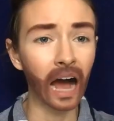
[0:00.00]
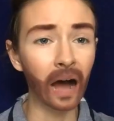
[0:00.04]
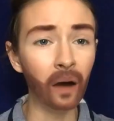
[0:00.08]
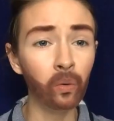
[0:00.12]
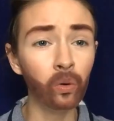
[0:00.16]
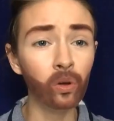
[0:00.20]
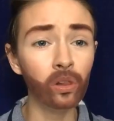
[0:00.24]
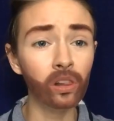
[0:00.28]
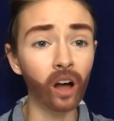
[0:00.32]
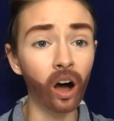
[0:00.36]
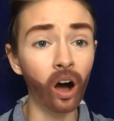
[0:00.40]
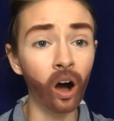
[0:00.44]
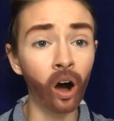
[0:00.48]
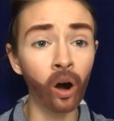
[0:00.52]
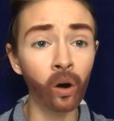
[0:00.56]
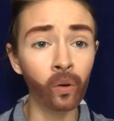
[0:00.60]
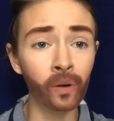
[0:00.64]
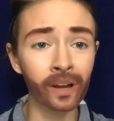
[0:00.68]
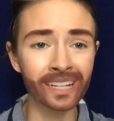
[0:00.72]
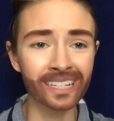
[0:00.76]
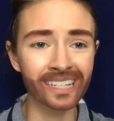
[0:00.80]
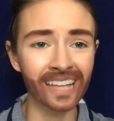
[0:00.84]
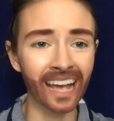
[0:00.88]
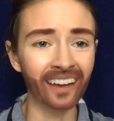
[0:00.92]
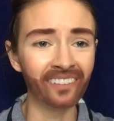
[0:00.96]
I will
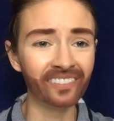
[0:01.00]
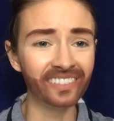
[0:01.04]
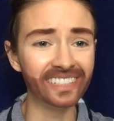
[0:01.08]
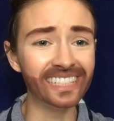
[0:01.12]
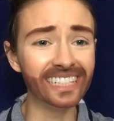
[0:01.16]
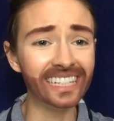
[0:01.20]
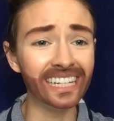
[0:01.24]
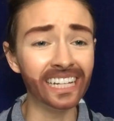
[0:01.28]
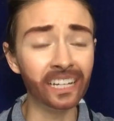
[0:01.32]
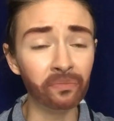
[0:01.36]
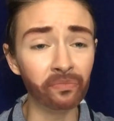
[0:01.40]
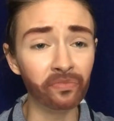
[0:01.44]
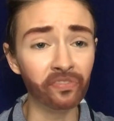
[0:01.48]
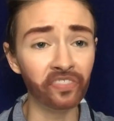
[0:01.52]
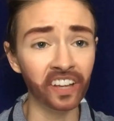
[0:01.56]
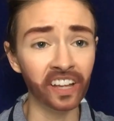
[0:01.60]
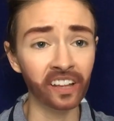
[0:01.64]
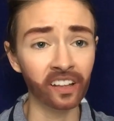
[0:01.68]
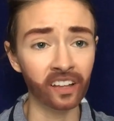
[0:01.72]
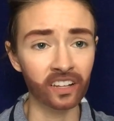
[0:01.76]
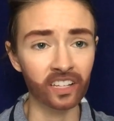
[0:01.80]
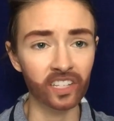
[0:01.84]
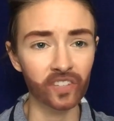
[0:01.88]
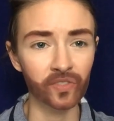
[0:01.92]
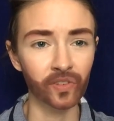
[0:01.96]
always have deep
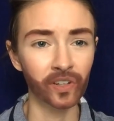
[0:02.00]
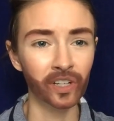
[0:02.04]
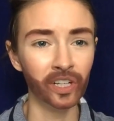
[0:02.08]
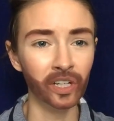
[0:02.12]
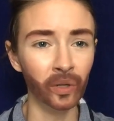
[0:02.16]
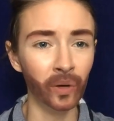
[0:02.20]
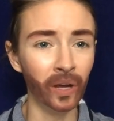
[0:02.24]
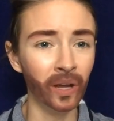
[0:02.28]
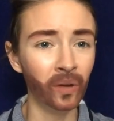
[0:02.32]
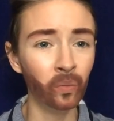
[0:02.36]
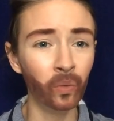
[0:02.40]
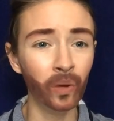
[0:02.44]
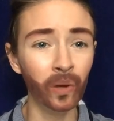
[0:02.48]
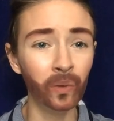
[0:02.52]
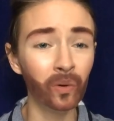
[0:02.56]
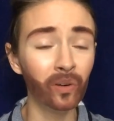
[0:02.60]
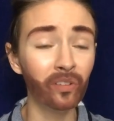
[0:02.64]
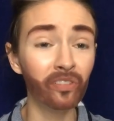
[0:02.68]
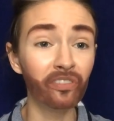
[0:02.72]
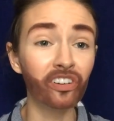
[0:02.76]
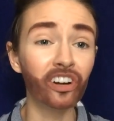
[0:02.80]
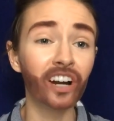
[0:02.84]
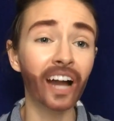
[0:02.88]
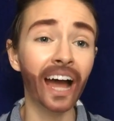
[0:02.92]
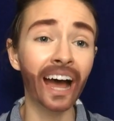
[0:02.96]
feelings for you and we
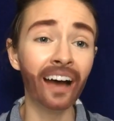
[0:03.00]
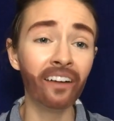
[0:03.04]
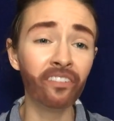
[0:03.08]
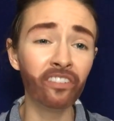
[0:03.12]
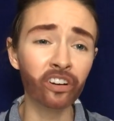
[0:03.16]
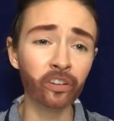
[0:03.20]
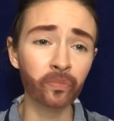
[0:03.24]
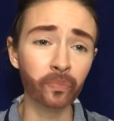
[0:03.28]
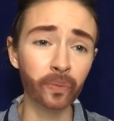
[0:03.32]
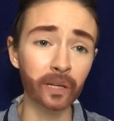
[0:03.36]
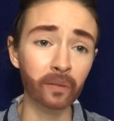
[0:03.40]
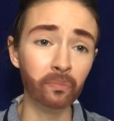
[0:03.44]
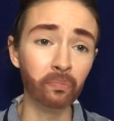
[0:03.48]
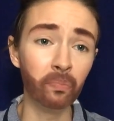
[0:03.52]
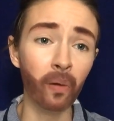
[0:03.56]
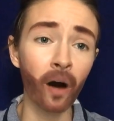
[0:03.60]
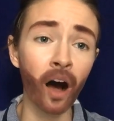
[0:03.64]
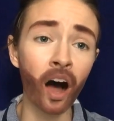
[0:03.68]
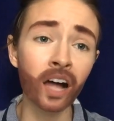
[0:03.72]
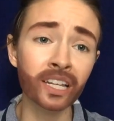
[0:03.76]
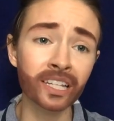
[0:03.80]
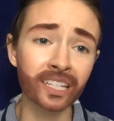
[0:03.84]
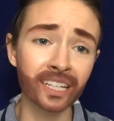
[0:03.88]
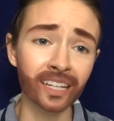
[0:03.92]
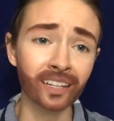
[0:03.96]
will forever be
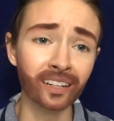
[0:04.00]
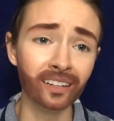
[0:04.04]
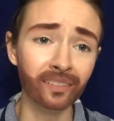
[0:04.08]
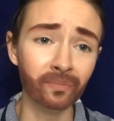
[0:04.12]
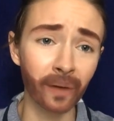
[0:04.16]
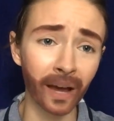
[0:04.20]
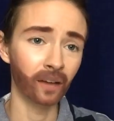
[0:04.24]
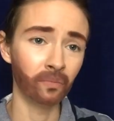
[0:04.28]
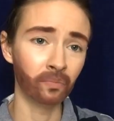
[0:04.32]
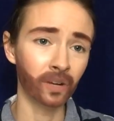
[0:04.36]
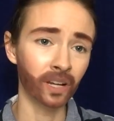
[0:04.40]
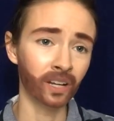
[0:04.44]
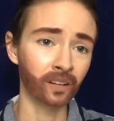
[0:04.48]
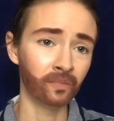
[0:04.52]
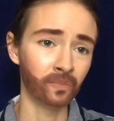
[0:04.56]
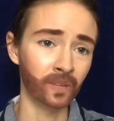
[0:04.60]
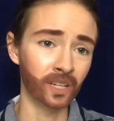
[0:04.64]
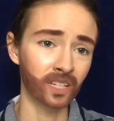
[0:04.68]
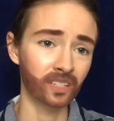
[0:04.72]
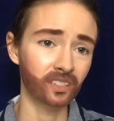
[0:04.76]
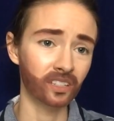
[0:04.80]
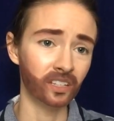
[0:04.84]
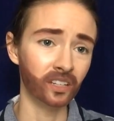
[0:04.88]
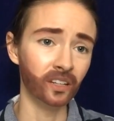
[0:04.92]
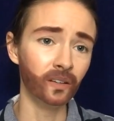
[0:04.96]
bonded. I'm gonna
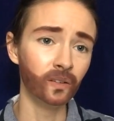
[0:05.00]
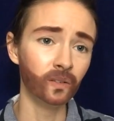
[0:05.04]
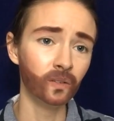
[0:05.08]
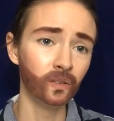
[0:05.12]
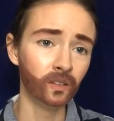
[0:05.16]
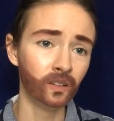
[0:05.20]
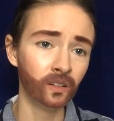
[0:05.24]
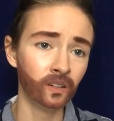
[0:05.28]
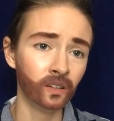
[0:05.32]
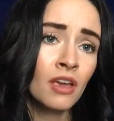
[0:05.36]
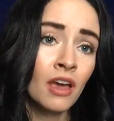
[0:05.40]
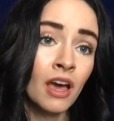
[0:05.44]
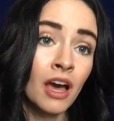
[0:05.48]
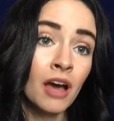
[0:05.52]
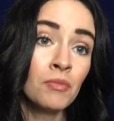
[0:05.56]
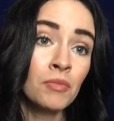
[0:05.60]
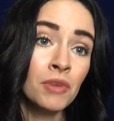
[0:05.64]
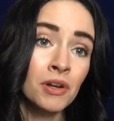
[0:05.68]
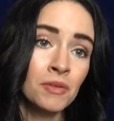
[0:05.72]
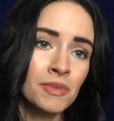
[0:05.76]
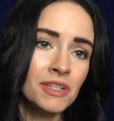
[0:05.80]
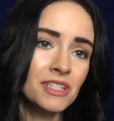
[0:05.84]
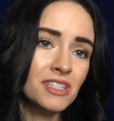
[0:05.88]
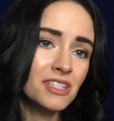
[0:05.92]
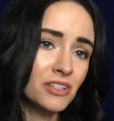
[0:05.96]
miss you. I'm
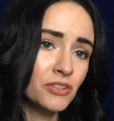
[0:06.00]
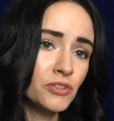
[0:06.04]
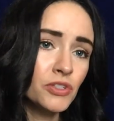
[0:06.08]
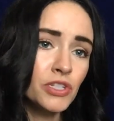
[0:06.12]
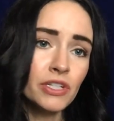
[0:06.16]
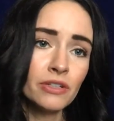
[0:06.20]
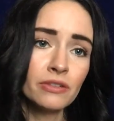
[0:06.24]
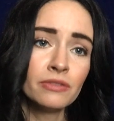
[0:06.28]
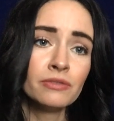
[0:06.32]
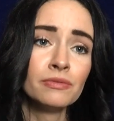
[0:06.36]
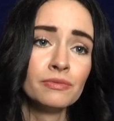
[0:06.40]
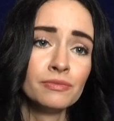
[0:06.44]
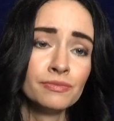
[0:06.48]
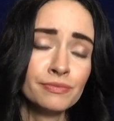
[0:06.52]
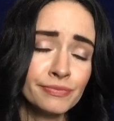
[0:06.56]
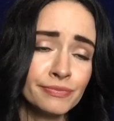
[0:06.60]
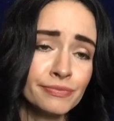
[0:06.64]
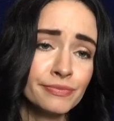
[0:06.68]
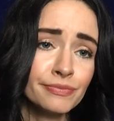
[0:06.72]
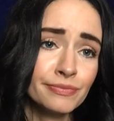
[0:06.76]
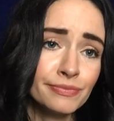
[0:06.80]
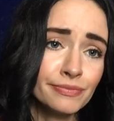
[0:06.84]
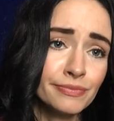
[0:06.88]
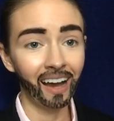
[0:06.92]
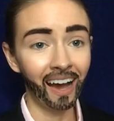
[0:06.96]
gonna miss you too.
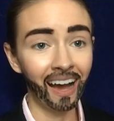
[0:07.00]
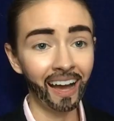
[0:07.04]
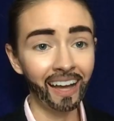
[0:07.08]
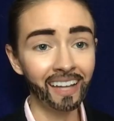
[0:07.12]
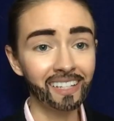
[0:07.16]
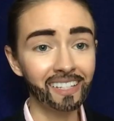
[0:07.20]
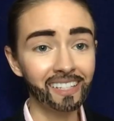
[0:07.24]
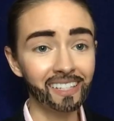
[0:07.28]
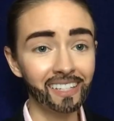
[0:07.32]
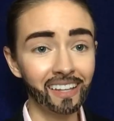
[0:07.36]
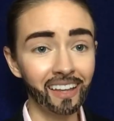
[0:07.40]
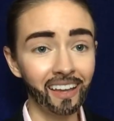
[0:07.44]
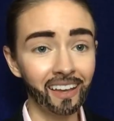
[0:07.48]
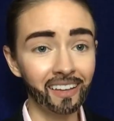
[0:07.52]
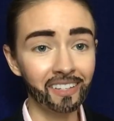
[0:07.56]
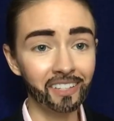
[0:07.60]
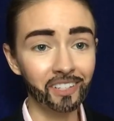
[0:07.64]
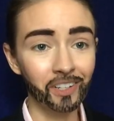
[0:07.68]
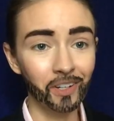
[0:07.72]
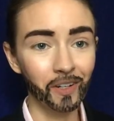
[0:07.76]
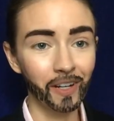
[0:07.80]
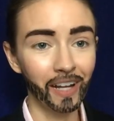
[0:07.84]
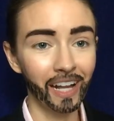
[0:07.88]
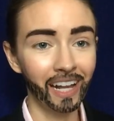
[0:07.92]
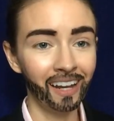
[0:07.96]
I see
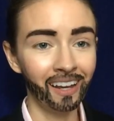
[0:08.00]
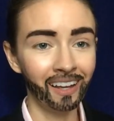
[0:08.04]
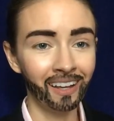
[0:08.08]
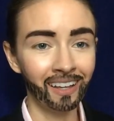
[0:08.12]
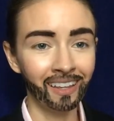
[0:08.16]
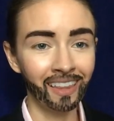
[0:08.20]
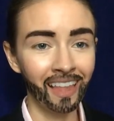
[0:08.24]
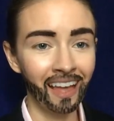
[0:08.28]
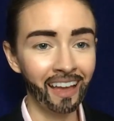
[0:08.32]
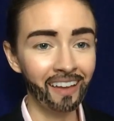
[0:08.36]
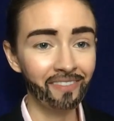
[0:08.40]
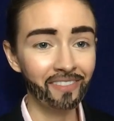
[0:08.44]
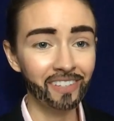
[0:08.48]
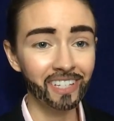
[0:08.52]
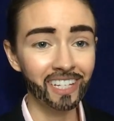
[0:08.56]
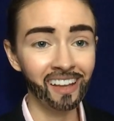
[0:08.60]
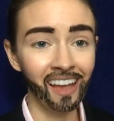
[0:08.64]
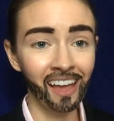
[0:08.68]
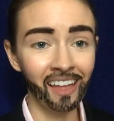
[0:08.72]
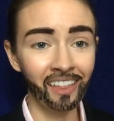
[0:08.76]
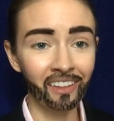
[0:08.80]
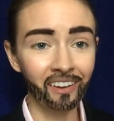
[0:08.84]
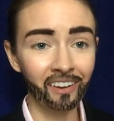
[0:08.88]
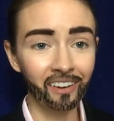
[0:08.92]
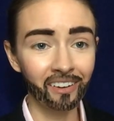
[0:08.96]
us creating a life
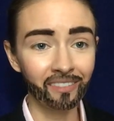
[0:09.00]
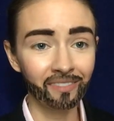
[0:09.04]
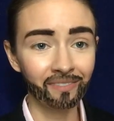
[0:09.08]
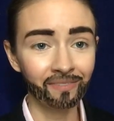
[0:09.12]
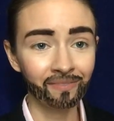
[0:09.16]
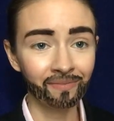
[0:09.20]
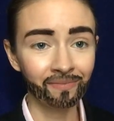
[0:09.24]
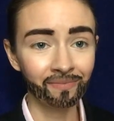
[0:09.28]
together.